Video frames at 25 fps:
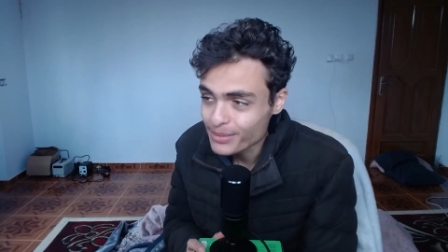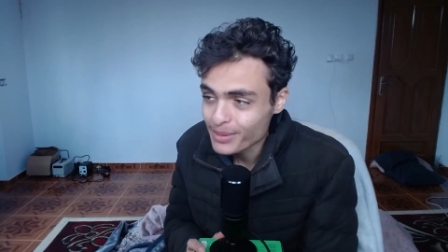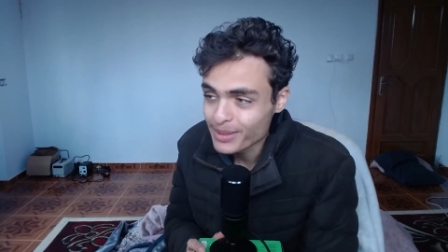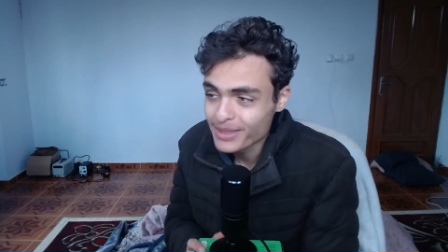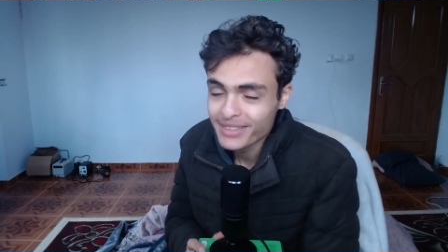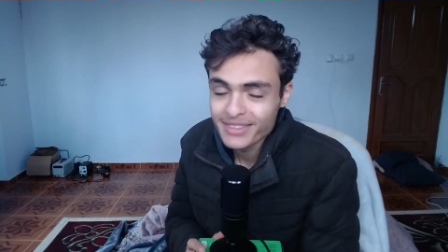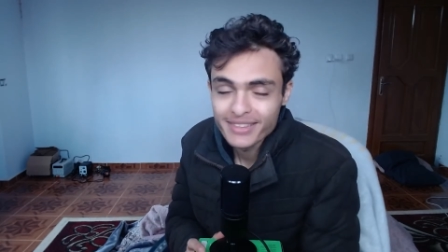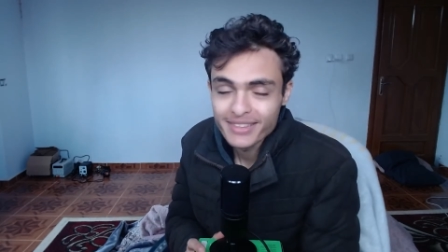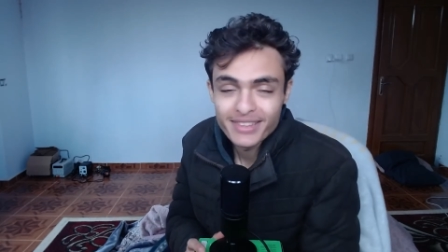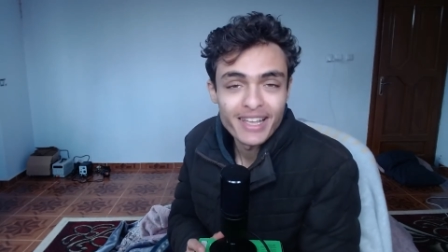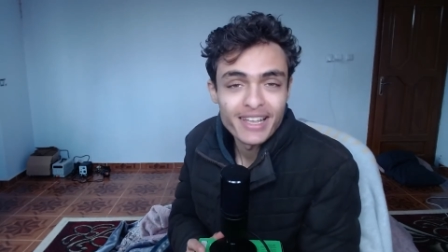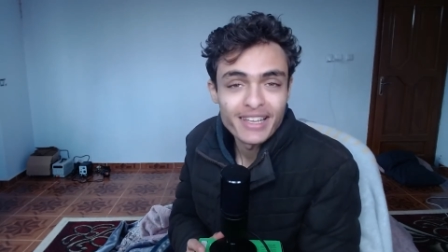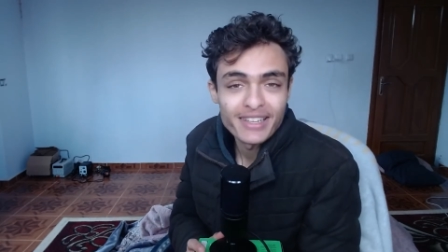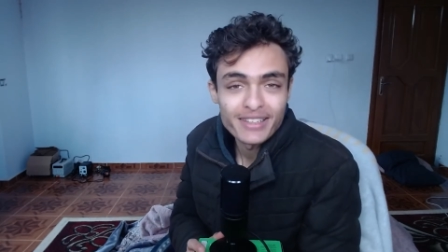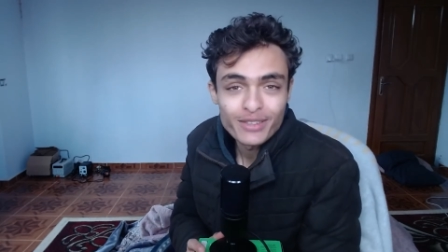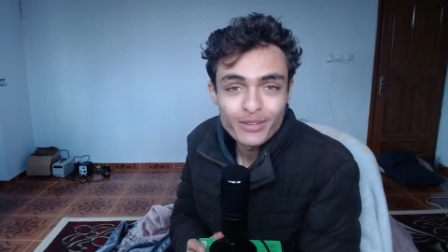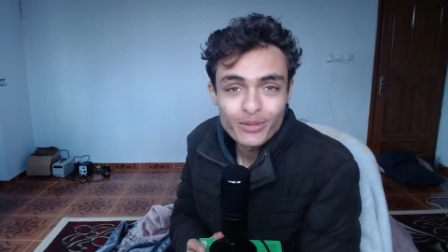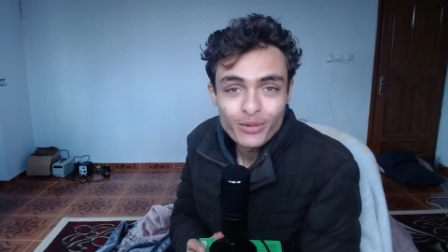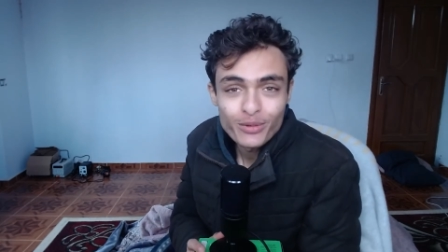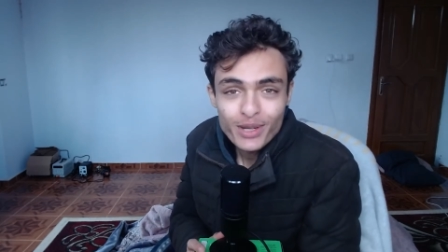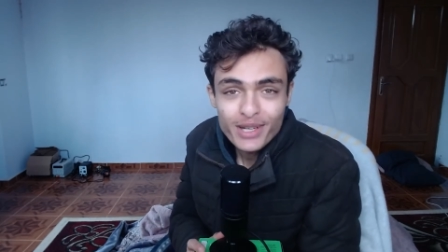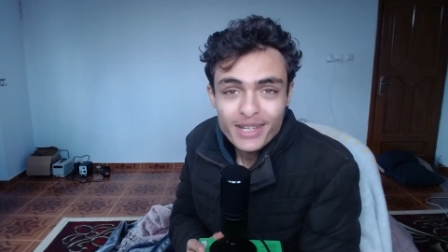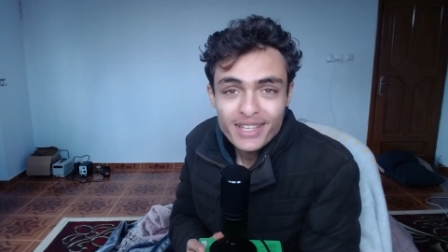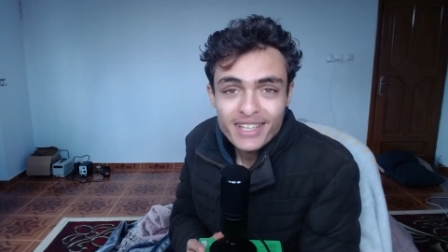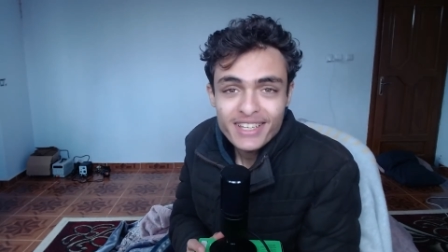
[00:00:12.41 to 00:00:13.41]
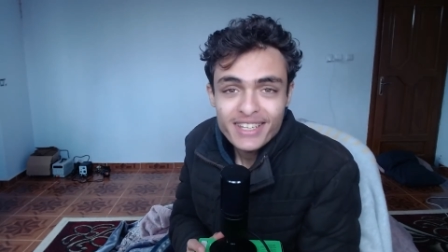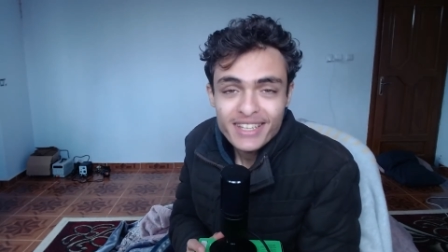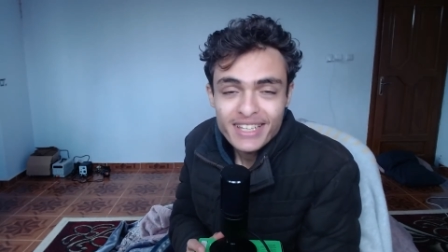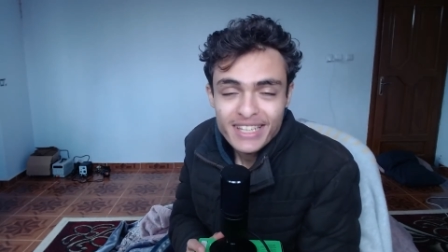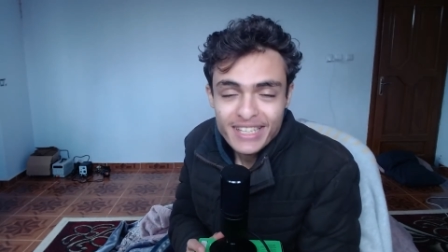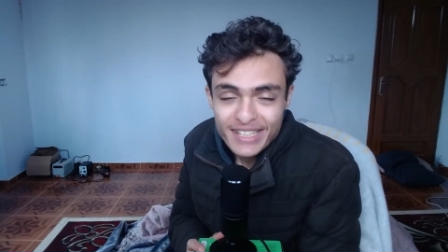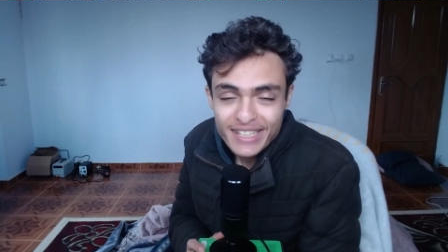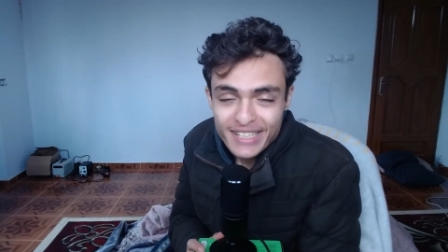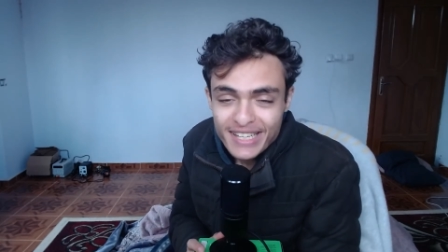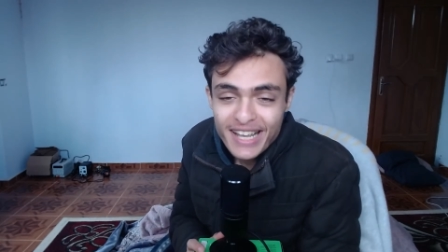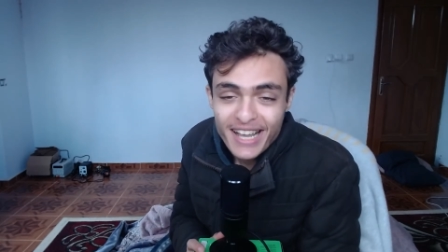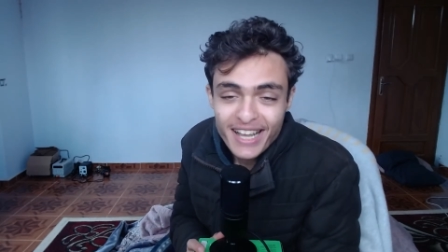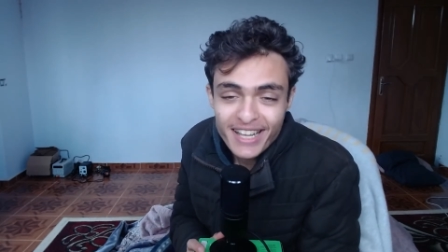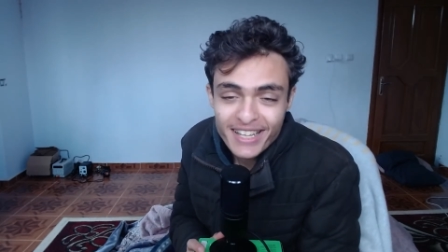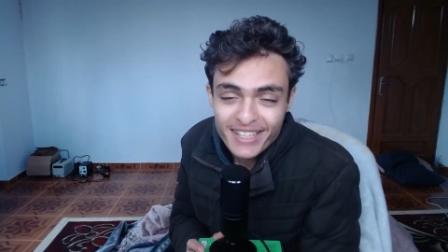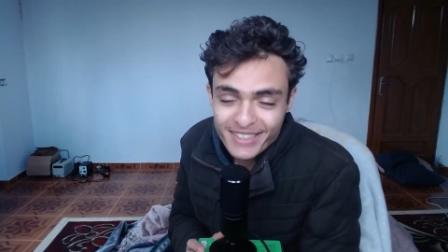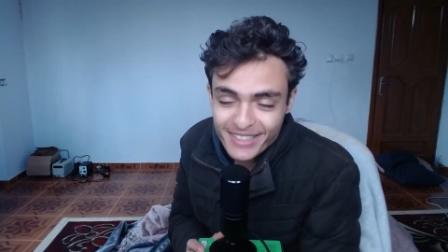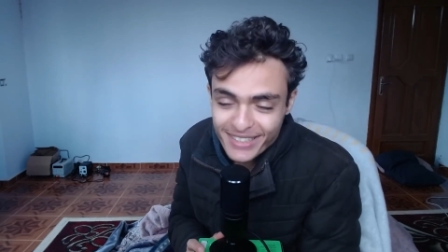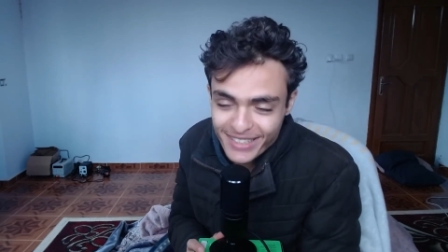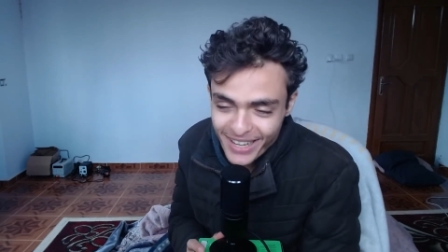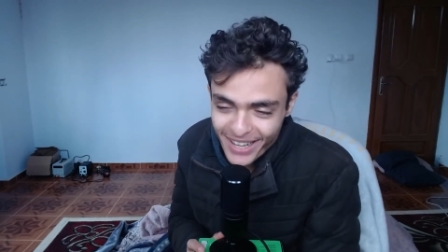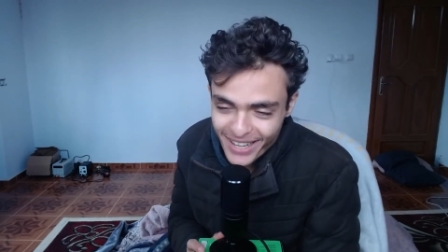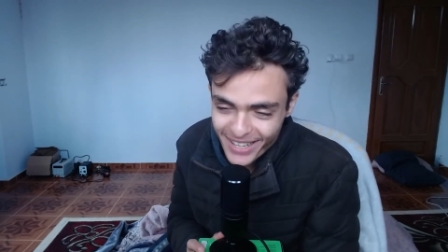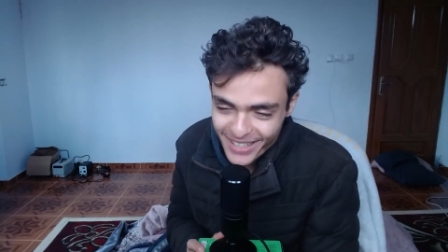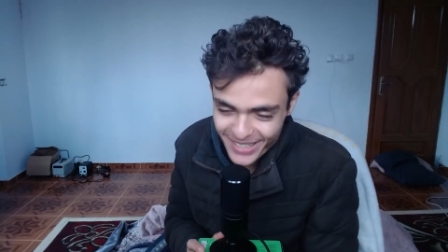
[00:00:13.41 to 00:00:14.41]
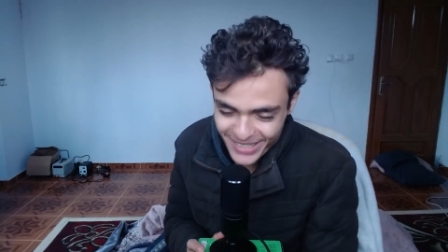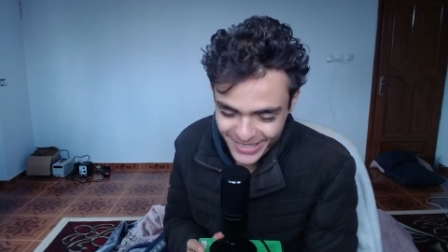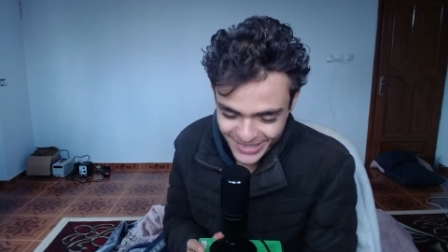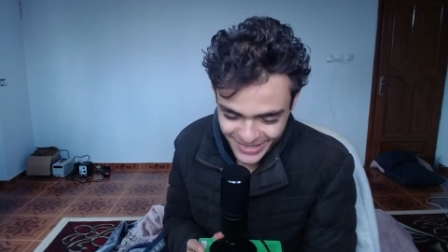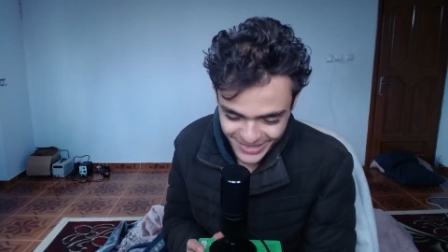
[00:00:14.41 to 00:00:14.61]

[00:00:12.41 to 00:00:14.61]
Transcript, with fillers: but like $29.